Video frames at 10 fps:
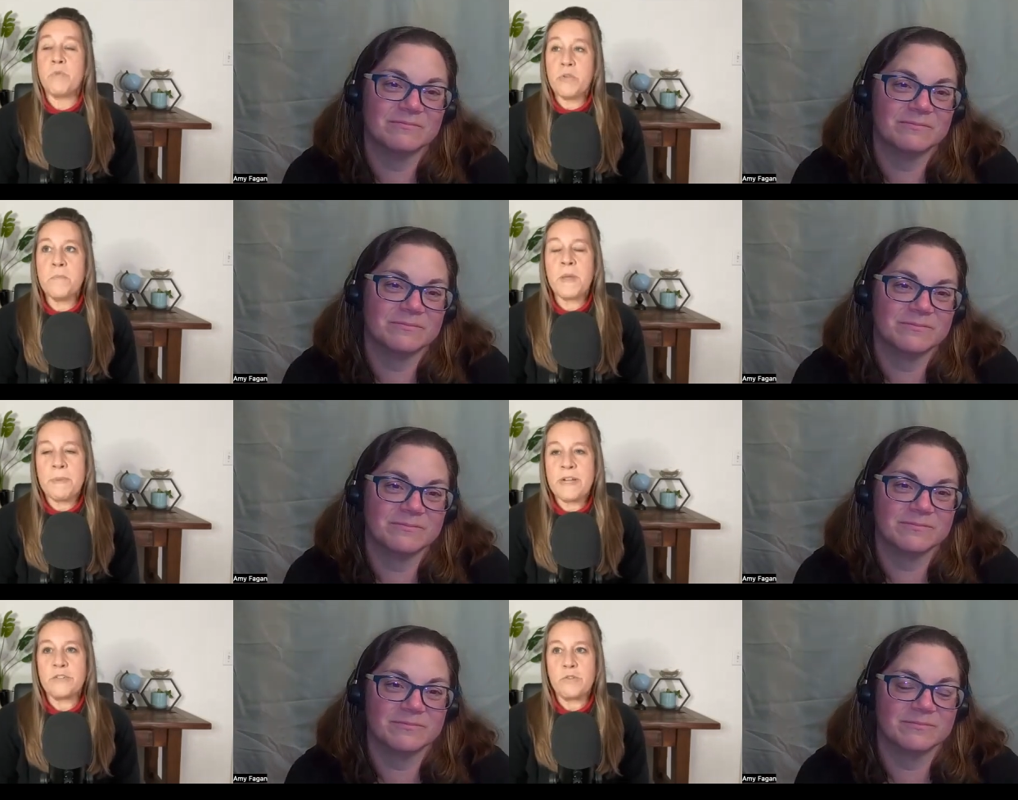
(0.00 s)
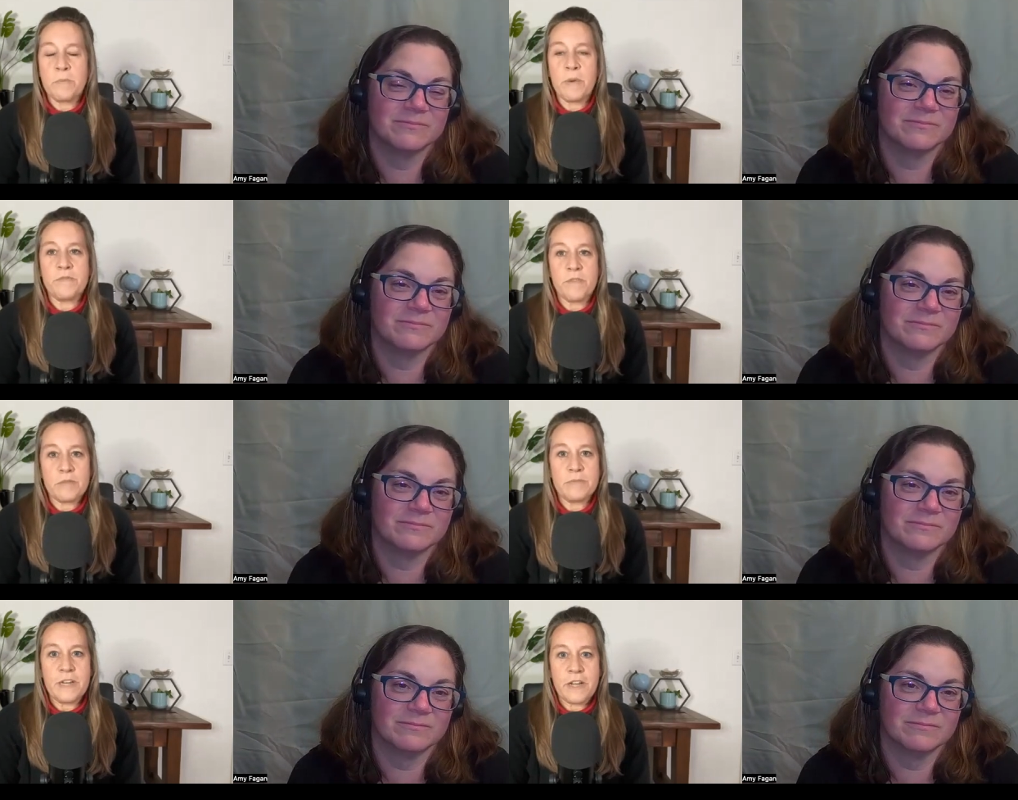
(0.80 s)
Speaker 1: both of my parents grew up on
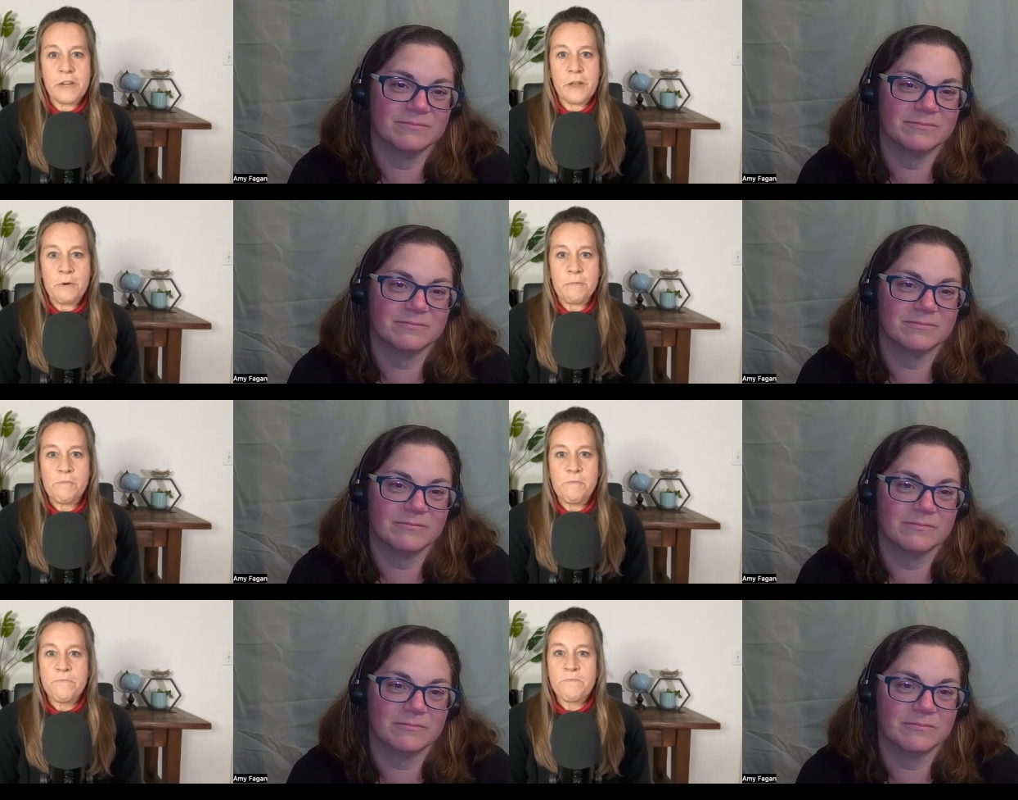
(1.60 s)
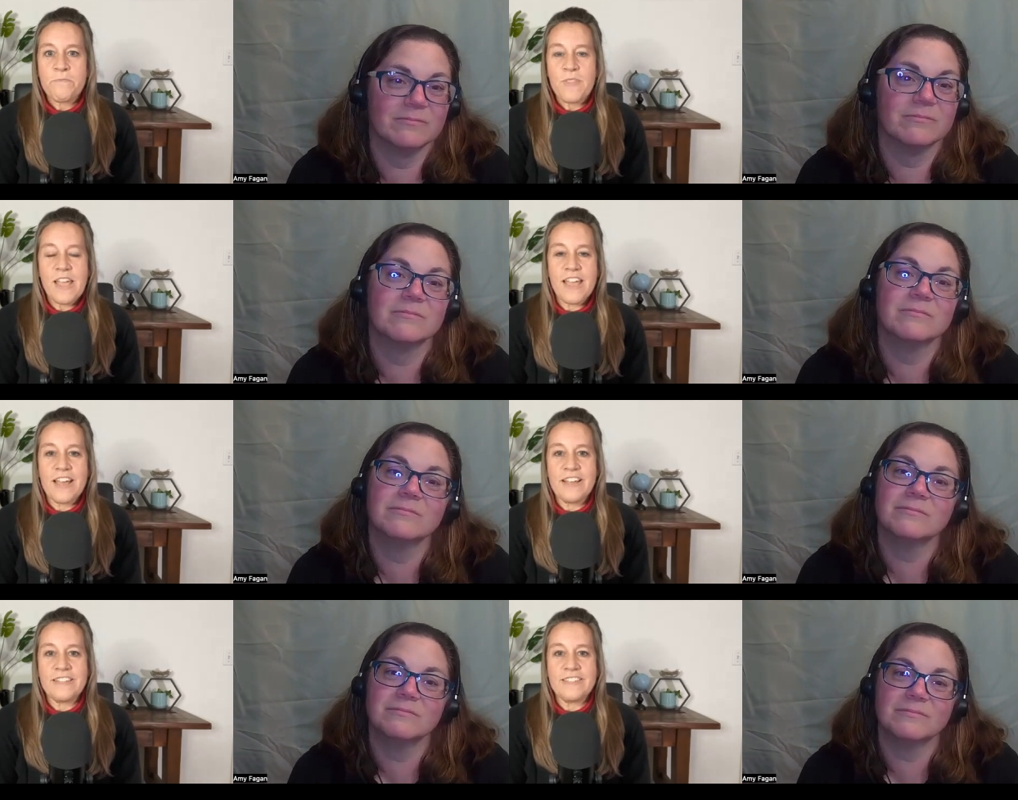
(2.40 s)
farms in Idaho,
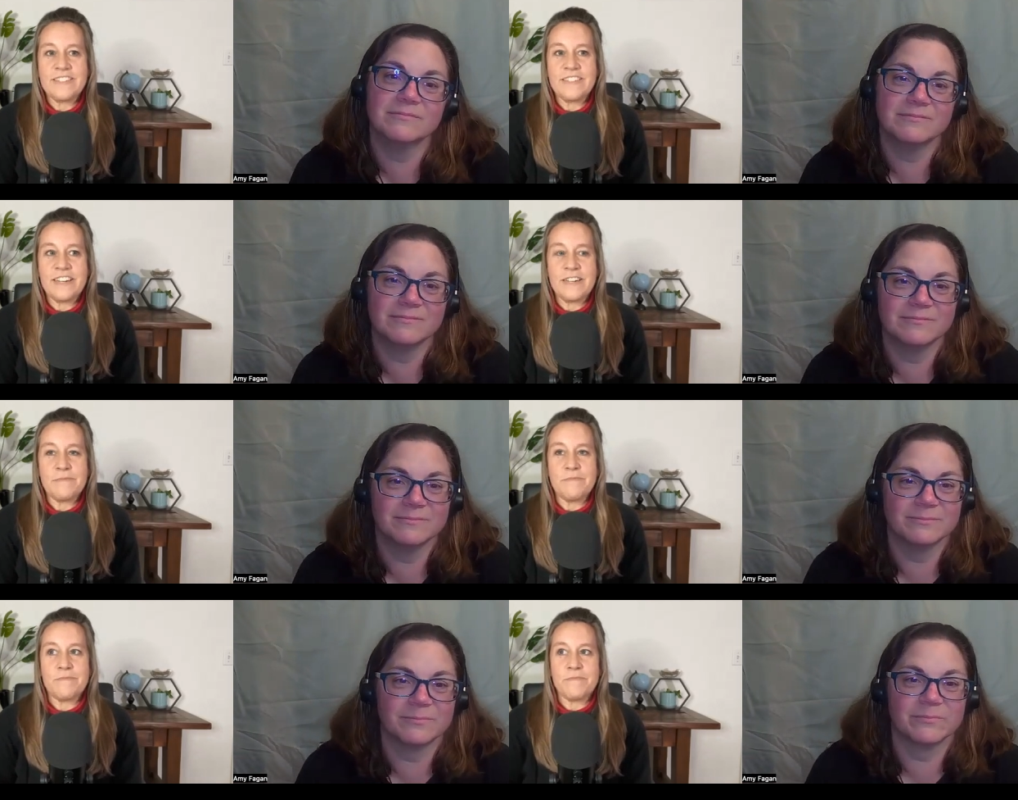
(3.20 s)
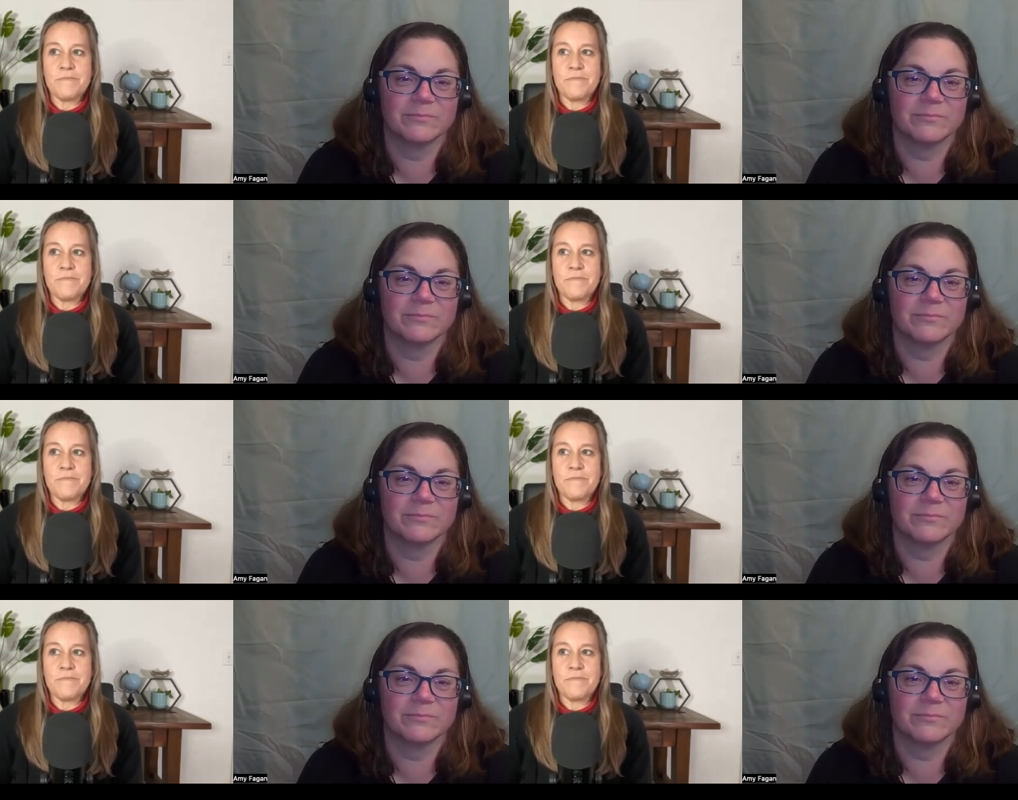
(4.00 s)
and um,